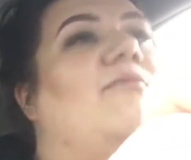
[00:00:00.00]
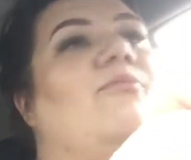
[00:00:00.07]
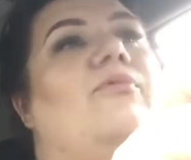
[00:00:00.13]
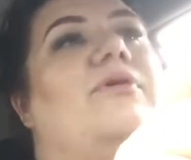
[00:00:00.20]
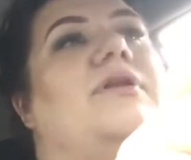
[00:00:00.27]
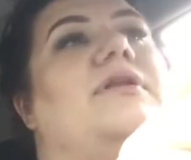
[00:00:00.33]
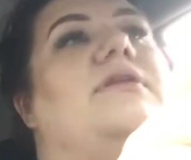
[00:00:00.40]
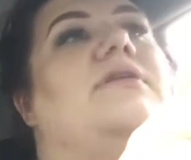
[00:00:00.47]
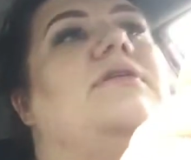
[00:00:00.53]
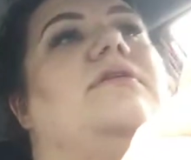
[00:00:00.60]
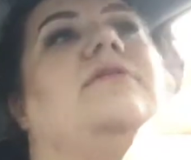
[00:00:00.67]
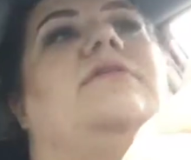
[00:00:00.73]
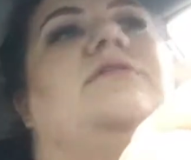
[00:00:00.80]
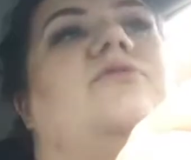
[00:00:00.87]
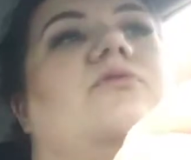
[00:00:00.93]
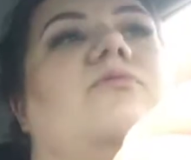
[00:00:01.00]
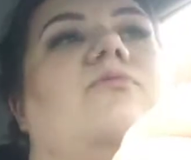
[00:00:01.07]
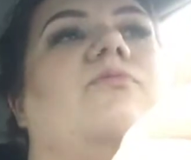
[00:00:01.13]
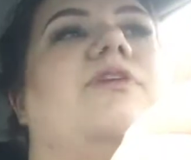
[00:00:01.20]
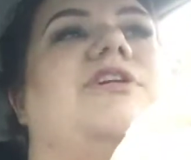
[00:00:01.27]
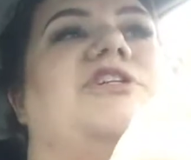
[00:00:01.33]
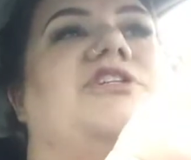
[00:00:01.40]
wouldn't
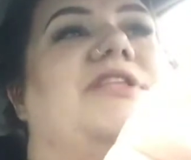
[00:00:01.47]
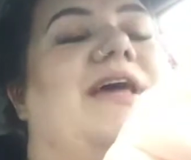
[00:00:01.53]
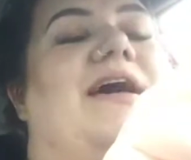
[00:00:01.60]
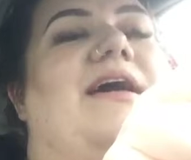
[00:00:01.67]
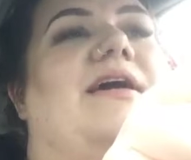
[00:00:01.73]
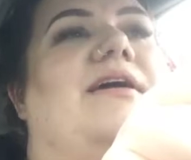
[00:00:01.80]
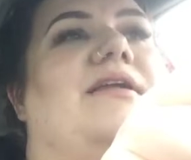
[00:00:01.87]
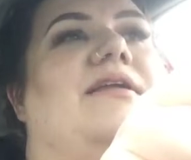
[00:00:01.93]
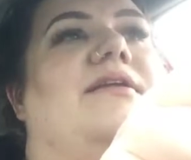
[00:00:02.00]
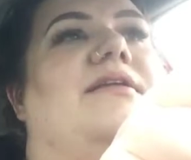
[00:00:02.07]
wish that